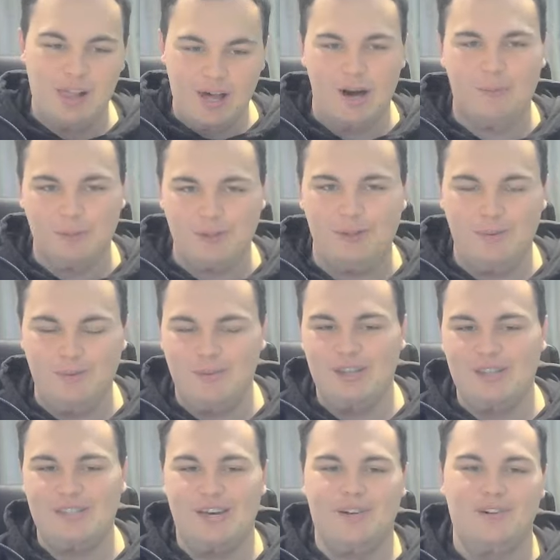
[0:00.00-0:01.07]
I'm assuming
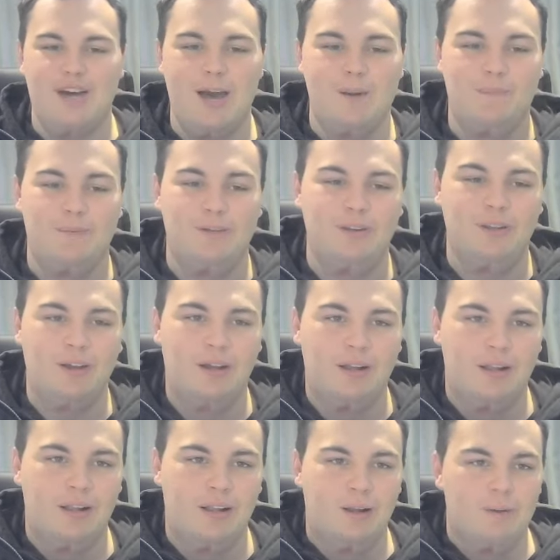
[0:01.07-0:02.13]
that's how it happened.
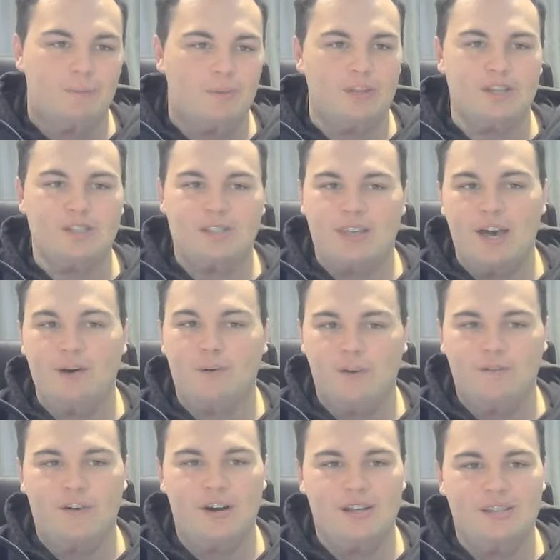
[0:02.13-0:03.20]
But that's how he
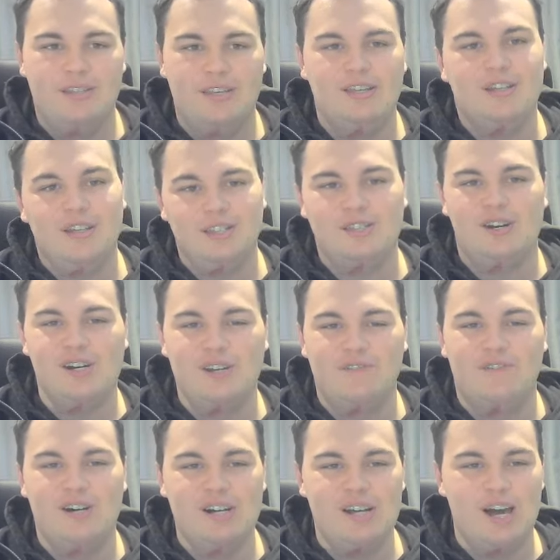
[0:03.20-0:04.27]
fights. He does kind of
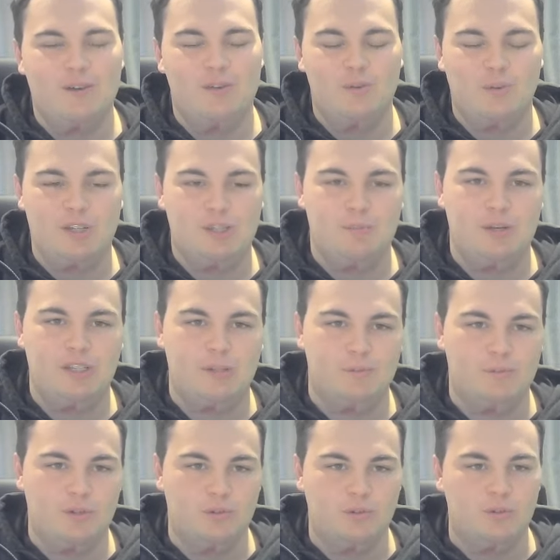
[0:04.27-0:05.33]
fight how you would expect him
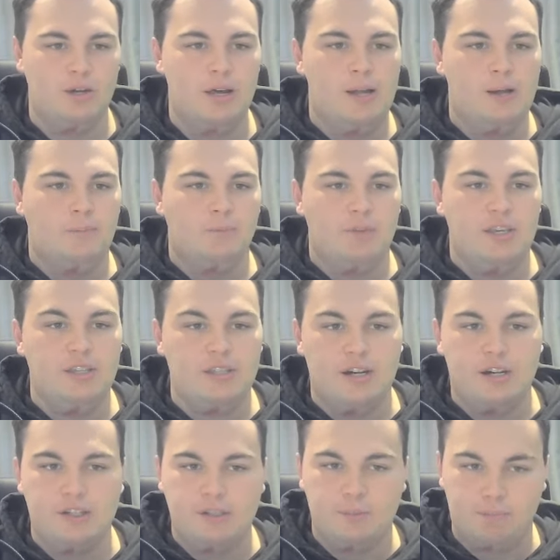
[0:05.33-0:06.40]
to. He
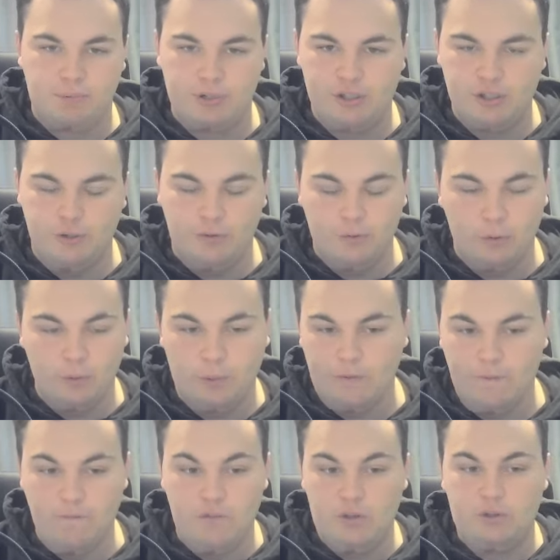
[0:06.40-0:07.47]
does pressure forward
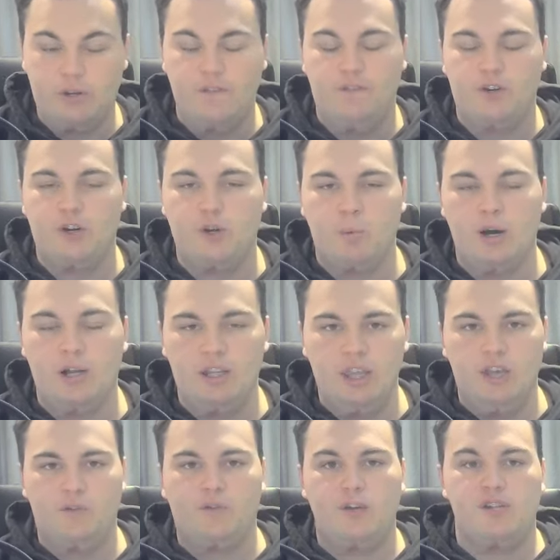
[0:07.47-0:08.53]
very, very well.
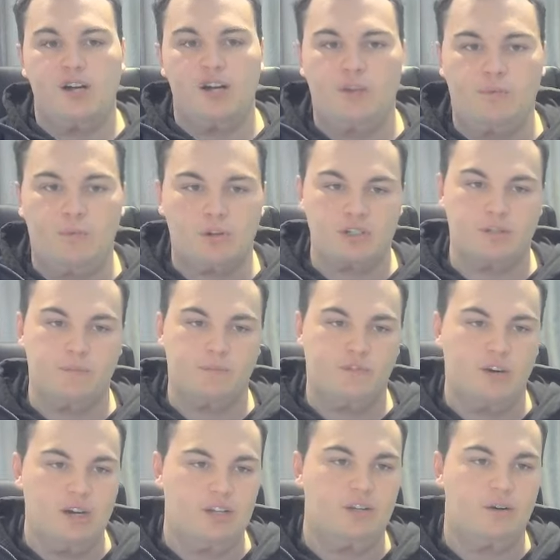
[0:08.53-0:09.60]
Every time I've watched him
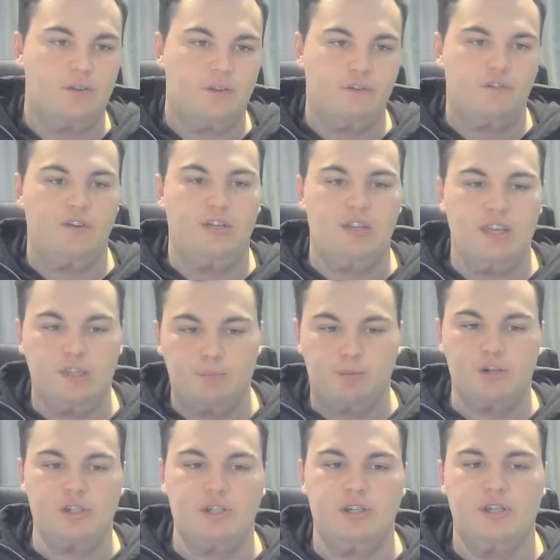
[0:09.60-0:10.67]
fight on the feet, he's
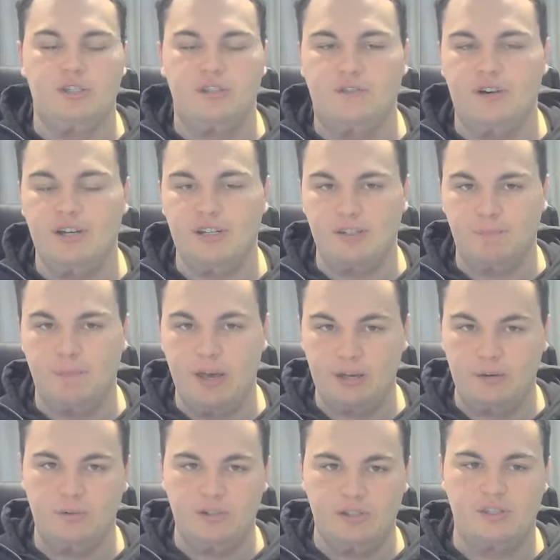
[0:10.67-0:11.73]
pushing his fighters
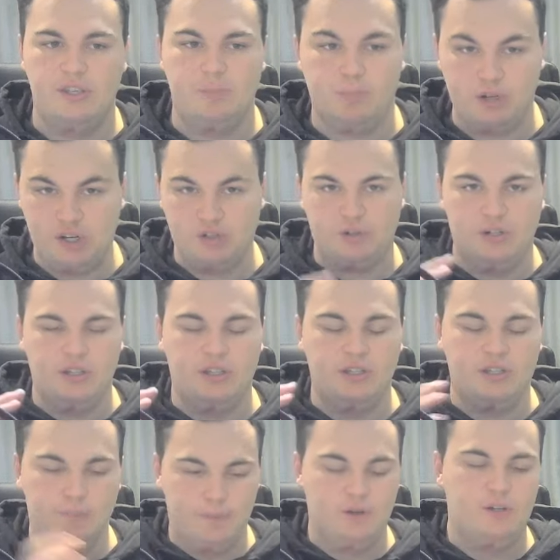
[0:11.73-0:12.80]
backwards. He's pressuring his
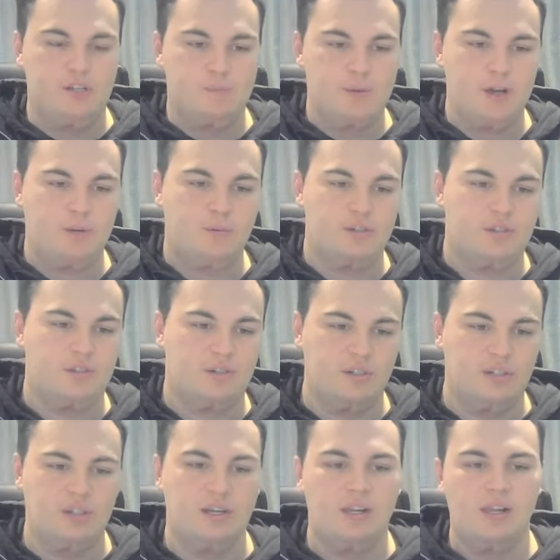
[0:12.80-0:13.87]
opponents backwards,
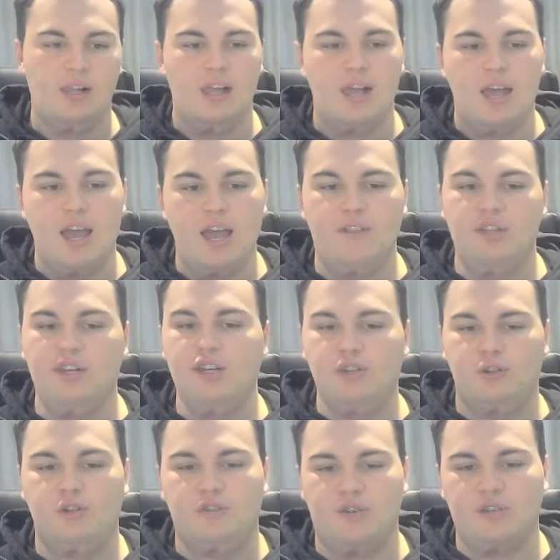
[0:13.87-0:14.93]
sorry. And then he
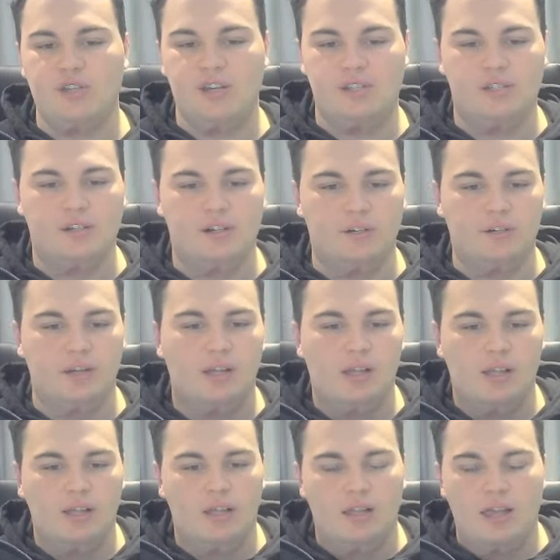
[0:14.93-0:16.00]
shoots for a takedown
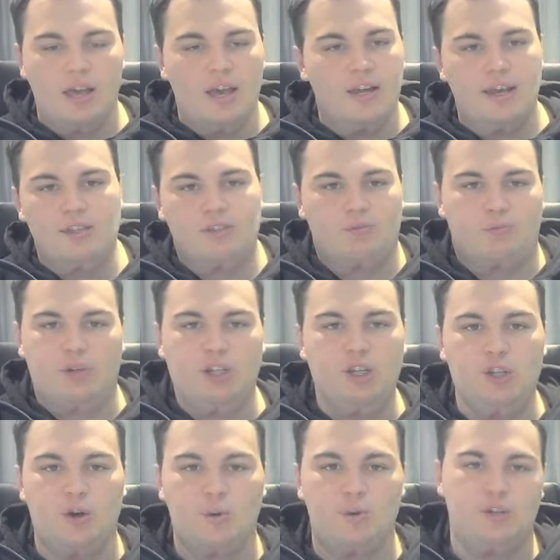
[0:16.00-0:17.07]
and has really
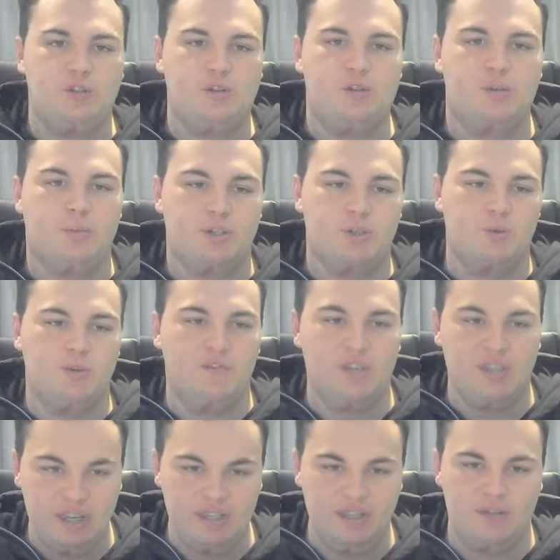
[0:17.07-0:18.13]
no issues whatsoever
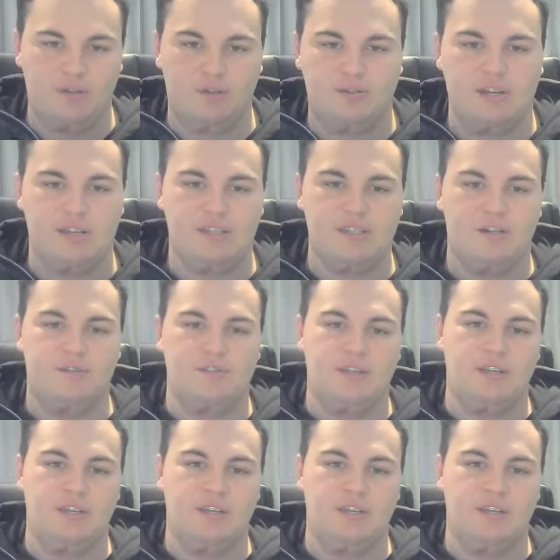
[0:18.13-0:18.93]
getting those takedowns.